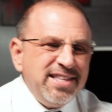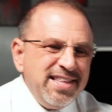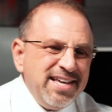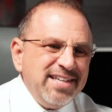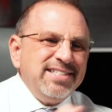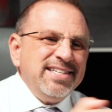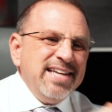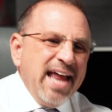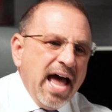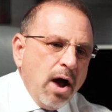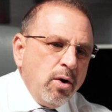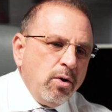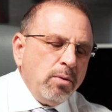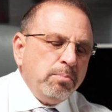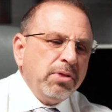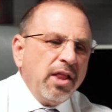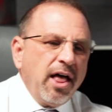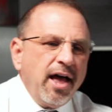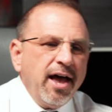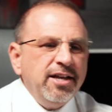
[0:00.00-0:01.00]
This now
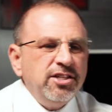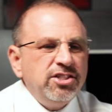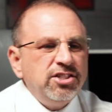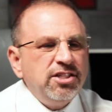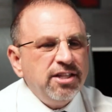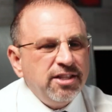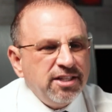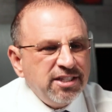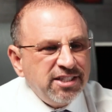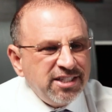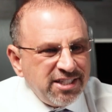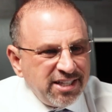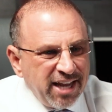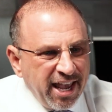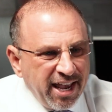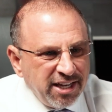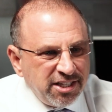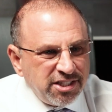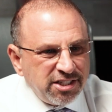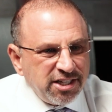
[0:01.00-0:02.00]
applies to the
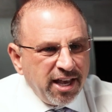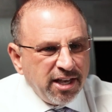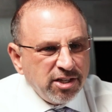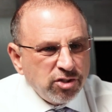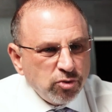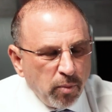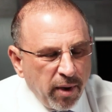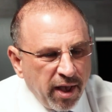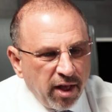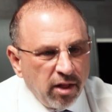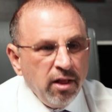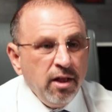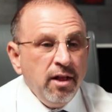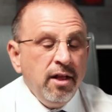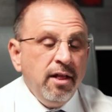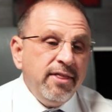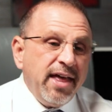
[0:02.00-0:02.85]
states as well.